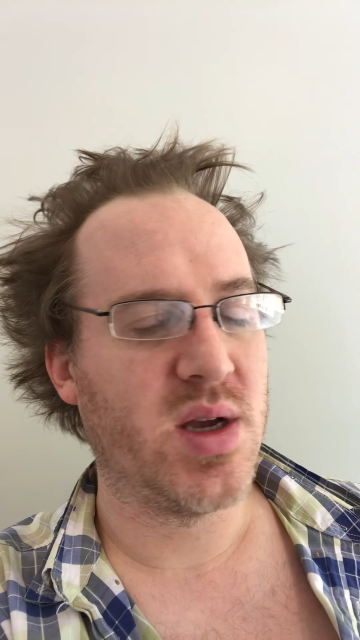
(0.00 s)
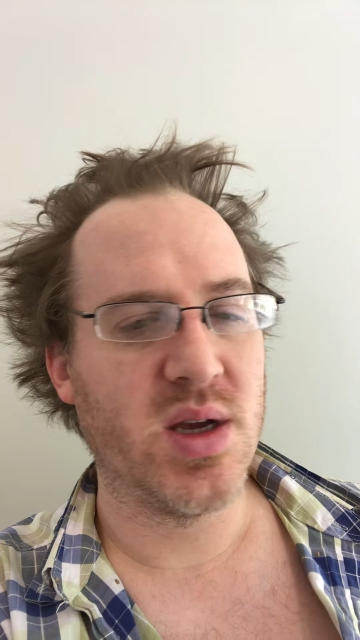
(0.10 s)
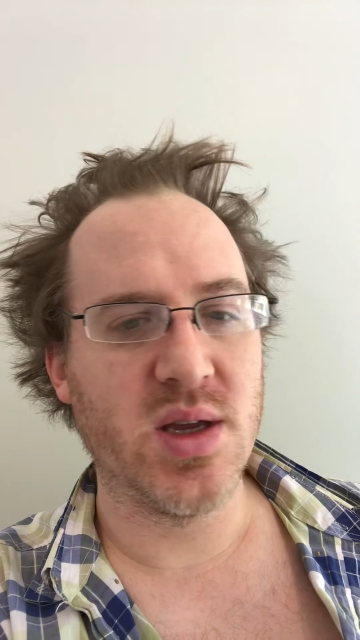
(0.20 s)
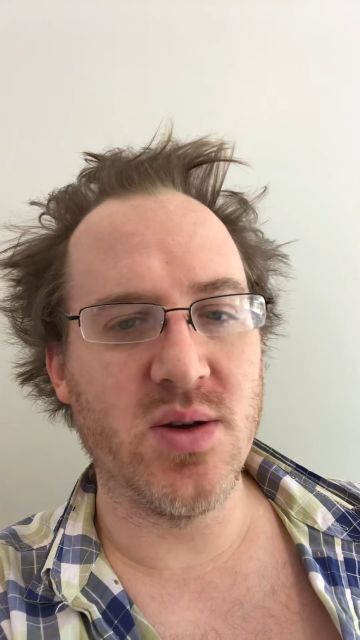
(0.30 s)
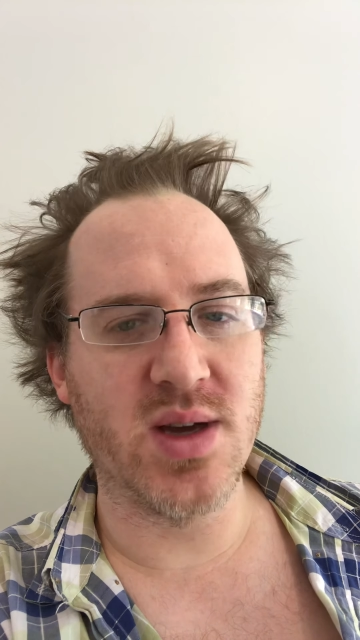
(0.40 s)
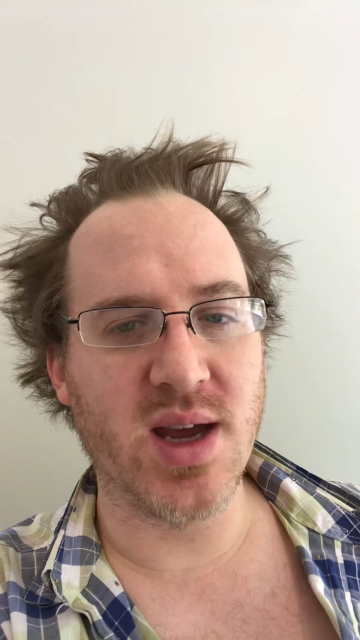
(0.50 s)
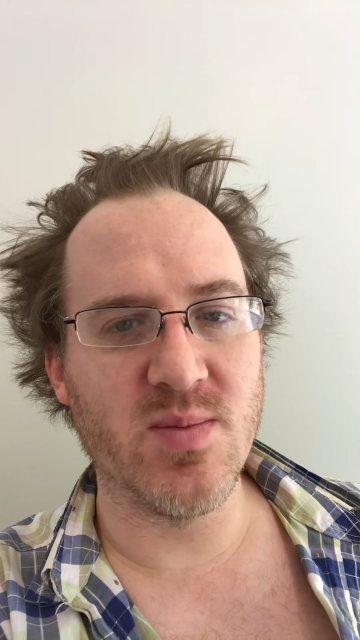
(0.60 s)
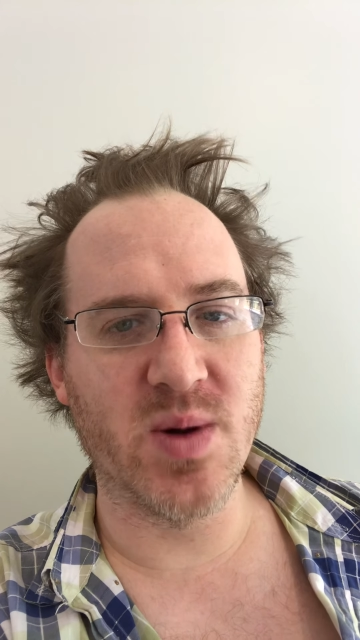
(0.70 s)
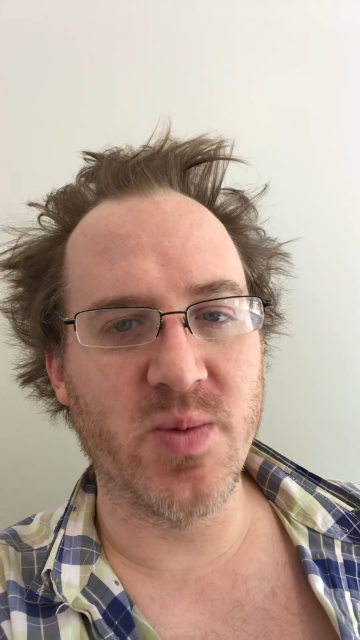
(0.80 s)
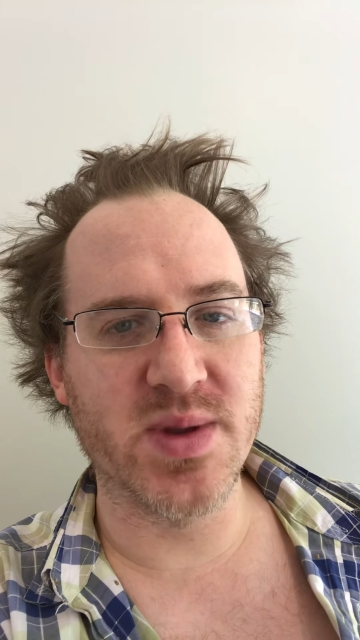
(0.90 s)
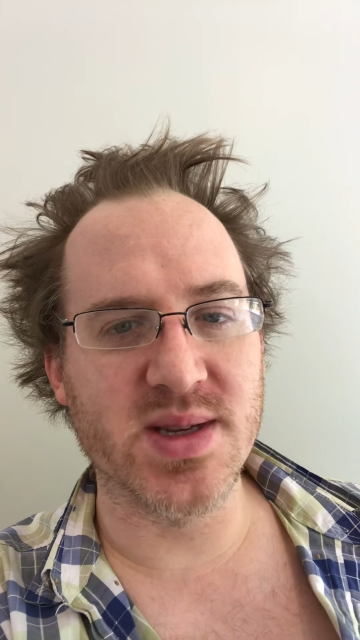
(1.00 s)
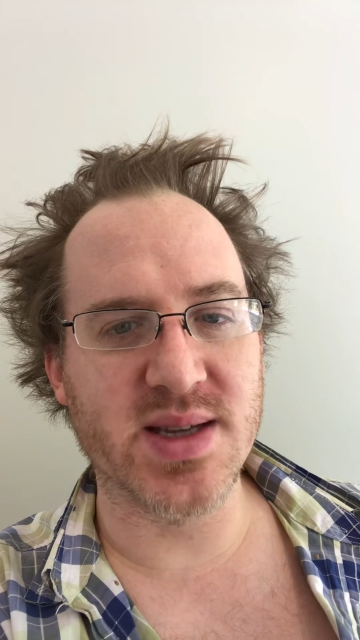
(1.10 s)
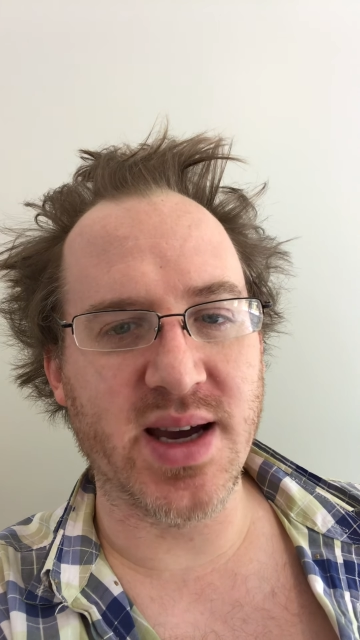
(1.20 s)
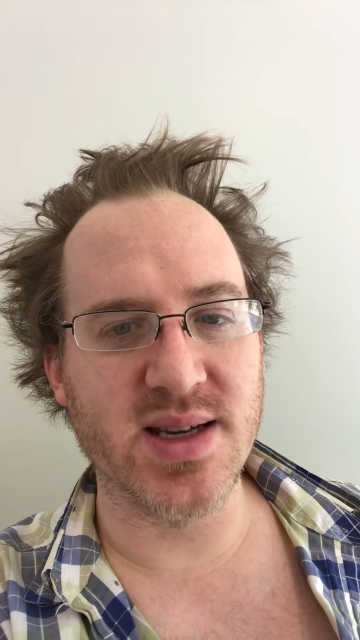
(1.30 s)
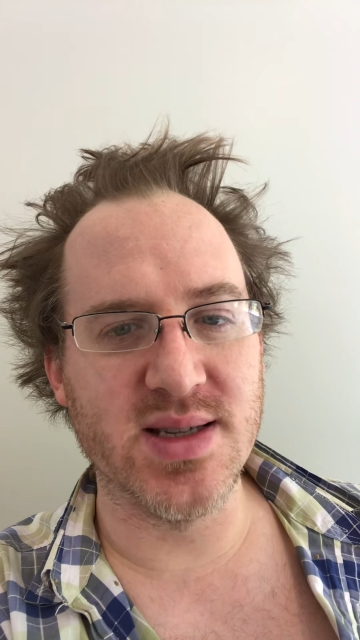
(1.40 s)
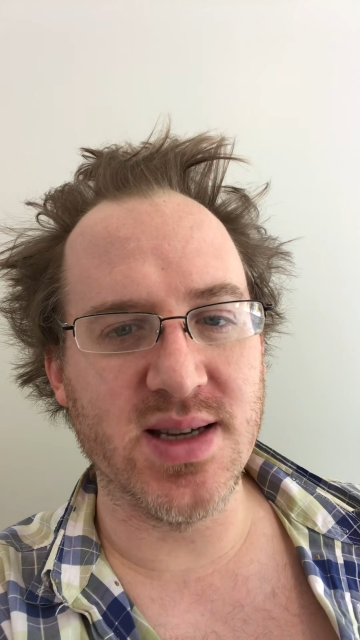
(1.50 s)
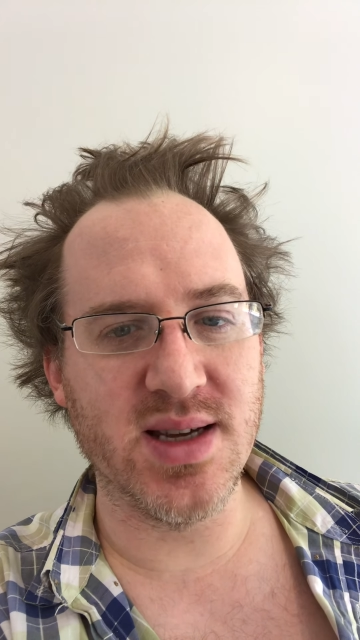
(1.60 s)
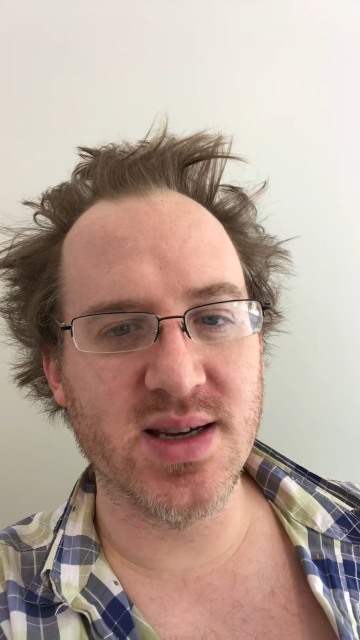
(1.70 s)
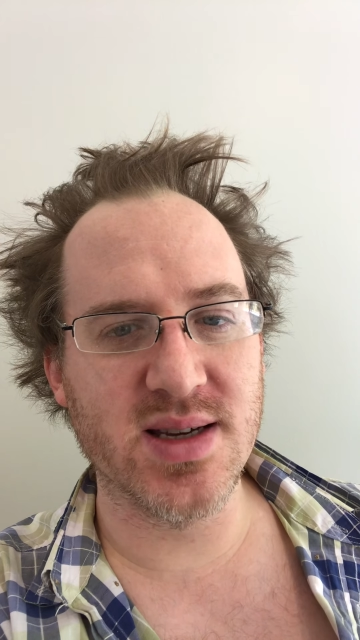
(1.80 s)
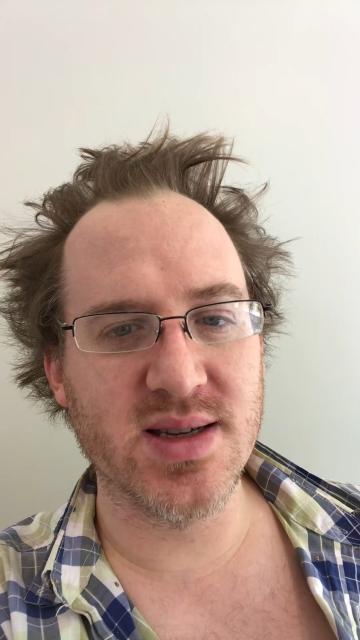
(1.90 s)
you came up with this
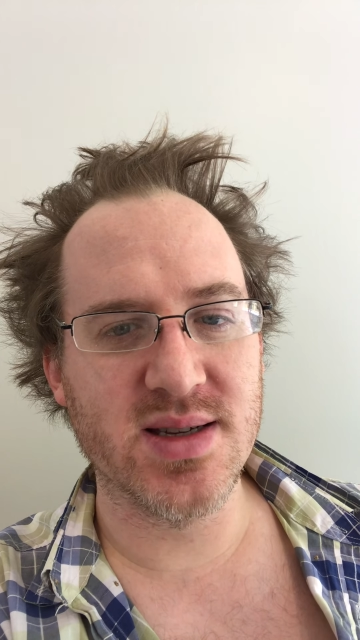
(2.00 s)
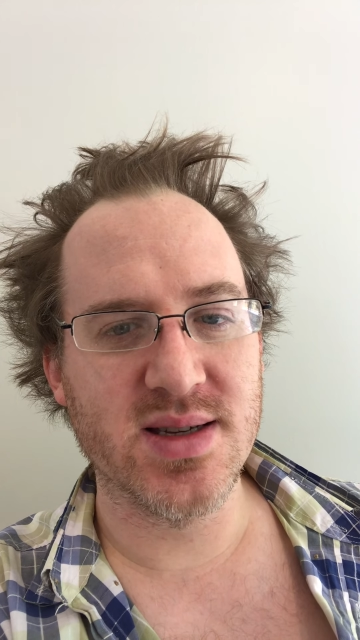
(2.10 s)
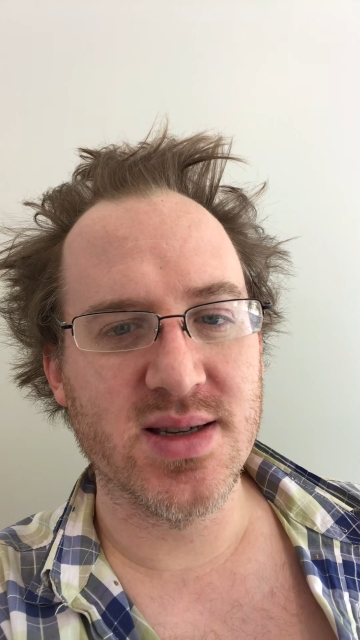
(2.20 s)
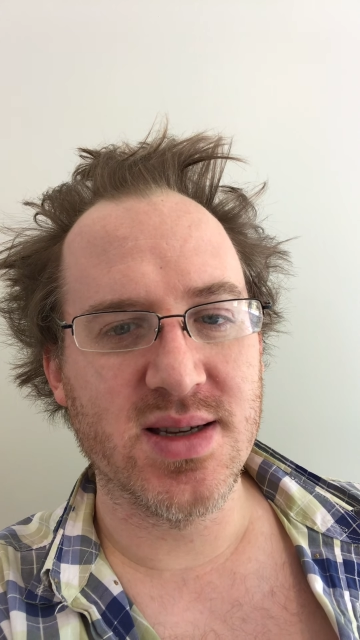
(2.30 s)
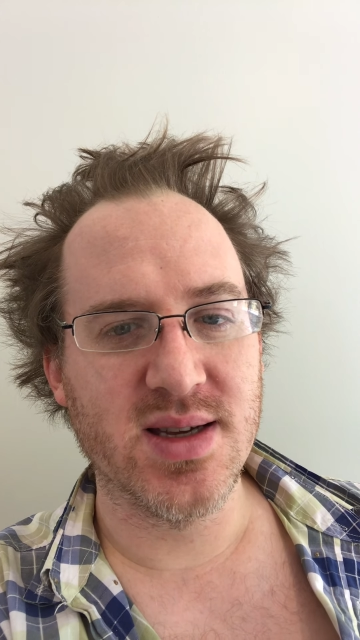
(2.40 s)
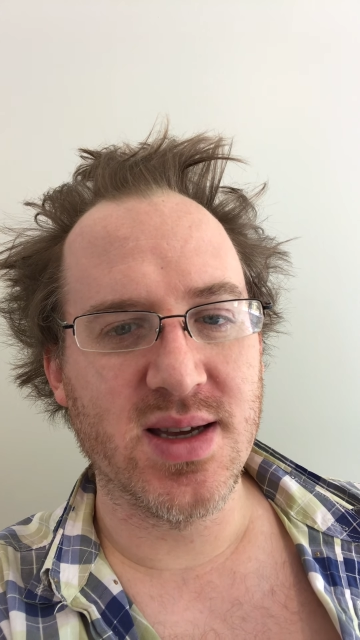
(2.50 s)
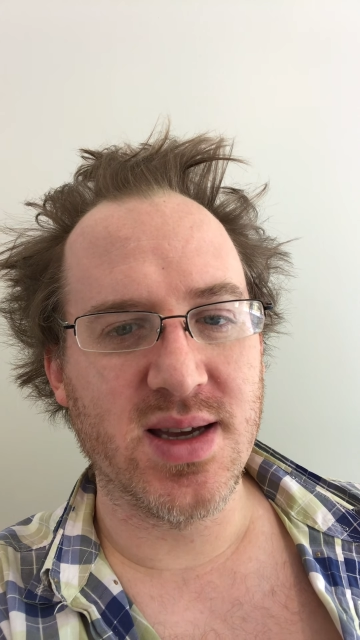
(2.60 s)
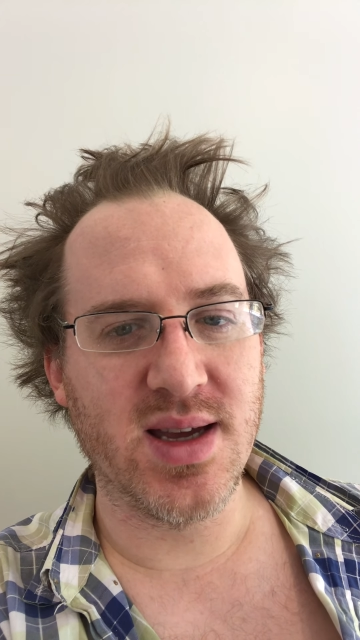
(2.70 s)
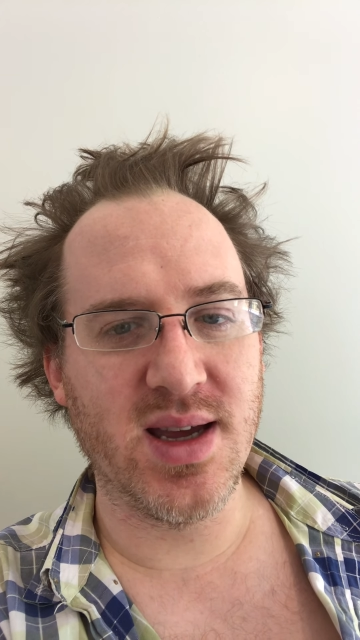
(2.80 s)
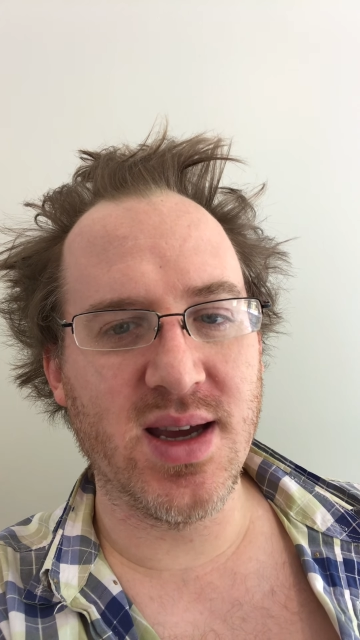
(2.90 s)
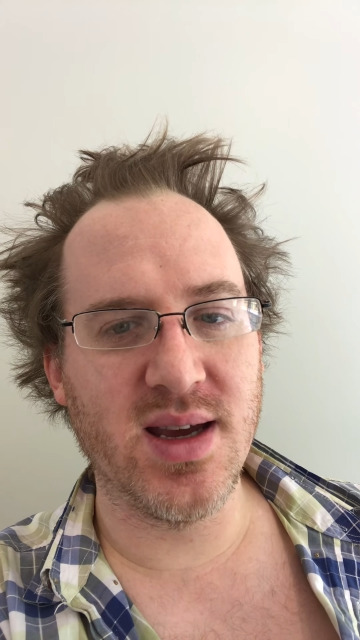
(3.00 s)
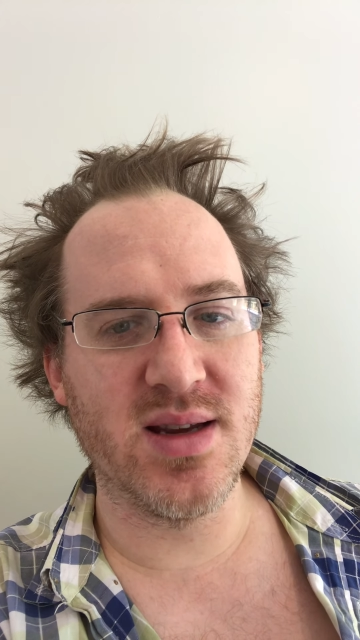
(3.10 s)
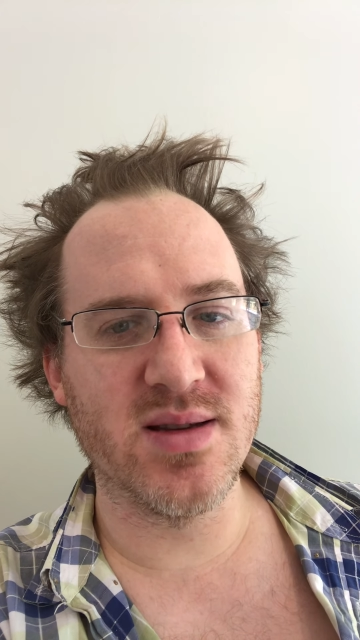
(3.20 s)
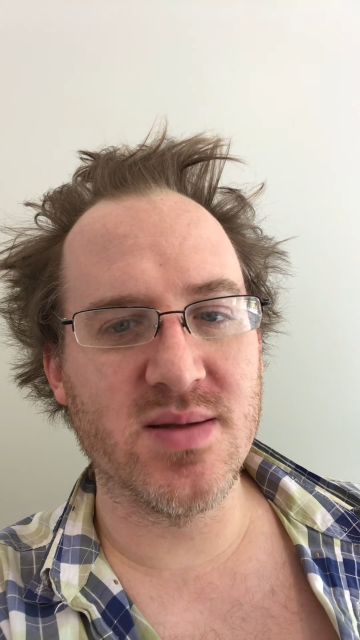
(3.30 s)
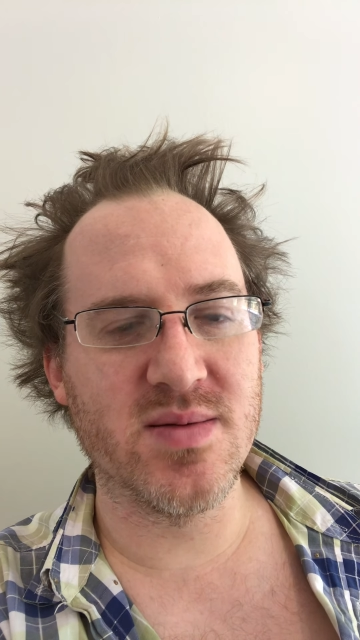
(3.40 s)
idea. And,